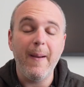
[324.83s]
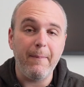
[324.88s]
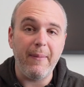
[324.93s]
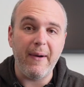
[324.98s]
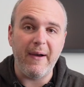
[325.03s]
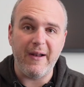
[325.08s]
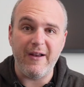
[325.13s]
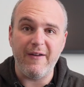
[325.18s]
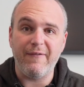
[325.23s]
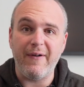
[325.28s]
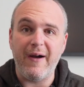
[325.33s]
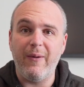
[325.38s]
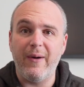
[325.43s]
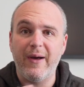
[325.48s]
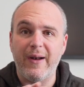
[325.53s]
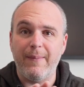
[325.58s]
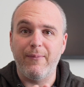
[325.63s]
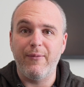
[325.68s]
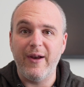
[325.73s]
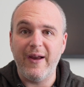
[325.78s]
but if I
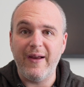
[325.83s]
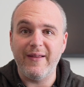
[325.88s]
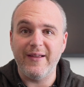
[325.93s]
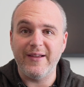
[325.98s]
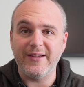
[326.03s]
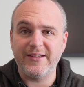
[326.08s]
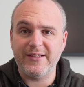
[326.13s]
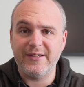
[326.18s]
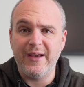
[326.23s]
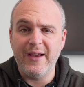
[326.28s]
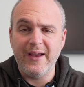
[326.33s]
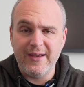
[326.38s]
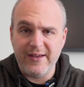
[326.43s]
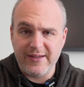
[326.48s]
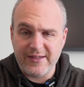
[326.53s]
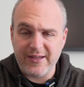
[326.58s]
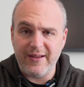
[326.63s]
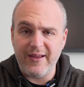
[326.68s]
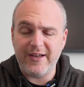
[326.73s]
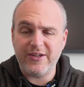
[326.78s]
wanna bring this
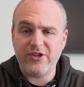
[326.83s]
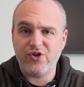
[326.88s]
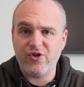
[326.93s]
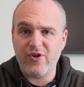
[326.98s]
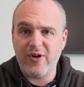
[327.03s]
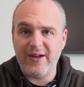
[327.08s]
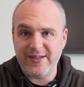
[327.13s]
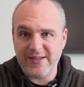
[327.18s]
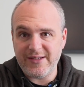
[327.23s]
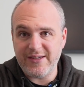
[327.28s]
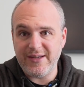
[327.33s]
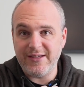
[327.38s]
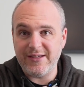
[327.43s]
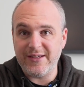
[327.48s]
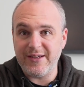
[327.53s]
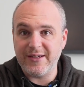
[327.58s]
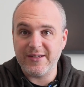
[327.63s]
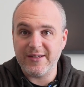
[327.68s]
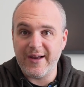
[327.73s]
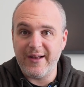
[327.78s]
Celestron
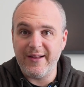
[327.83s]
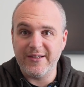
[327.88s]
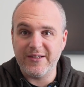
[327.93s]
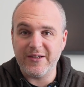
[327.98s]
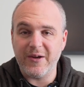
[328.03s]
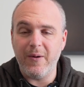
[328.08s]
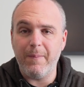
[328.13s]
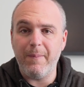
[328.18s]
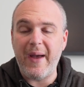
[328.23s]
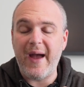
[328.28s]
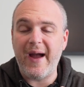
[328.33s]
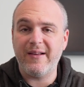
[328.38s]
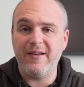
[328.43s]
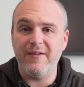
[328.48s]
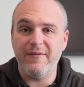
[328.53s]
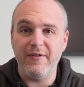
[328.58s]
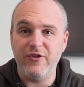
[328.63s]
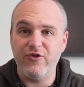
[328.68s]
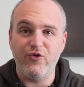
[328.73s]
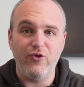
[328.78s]
C6 telescope back
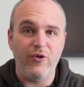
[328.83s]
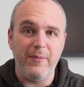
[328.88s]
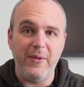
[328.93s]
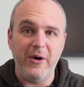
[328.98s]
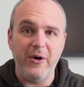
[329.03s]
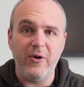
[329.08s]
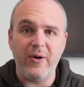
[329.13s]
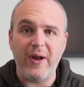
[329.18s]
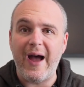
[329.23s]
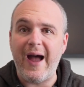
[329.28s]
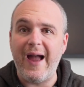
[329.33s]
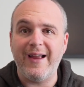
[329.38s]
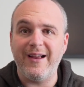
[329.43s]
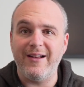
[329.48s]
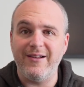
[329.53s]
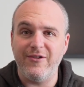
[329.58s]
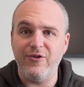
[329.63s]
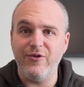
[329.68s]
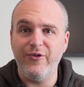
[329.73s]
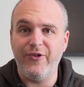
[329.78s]
to visual mode, I
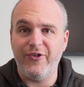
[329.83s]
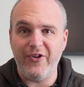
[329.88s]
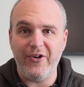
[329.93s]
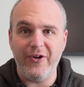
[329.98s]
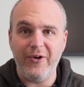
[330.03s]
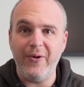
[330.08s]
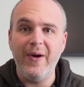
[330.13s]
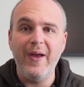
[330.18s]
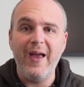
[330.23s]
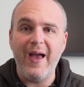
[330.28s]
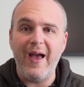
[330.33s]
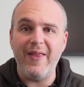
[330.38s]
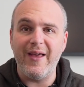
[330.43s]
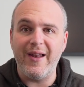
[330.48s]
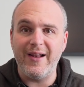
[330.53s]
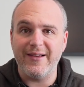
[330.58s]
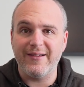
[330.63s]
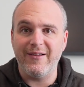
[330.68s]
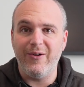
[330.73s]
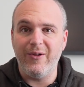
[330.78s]
can do so, and
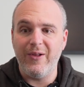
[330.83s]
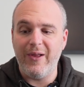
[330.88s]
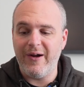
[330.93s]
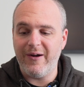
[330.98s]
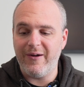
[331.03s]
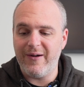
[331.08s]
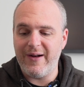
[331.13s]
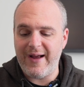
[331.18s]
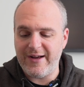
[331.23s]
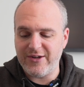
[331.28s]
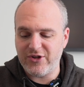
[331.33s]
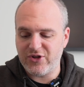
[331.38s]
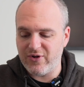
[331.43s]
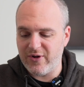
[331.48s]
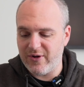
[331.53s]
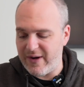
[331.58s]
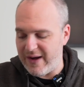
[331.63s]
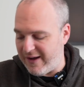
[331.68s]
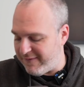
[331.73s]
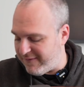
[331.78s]
then it's no longer an
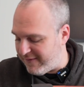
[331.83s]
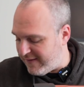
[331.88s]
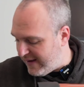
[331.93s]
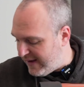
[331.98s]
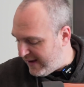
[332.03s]
astrograph.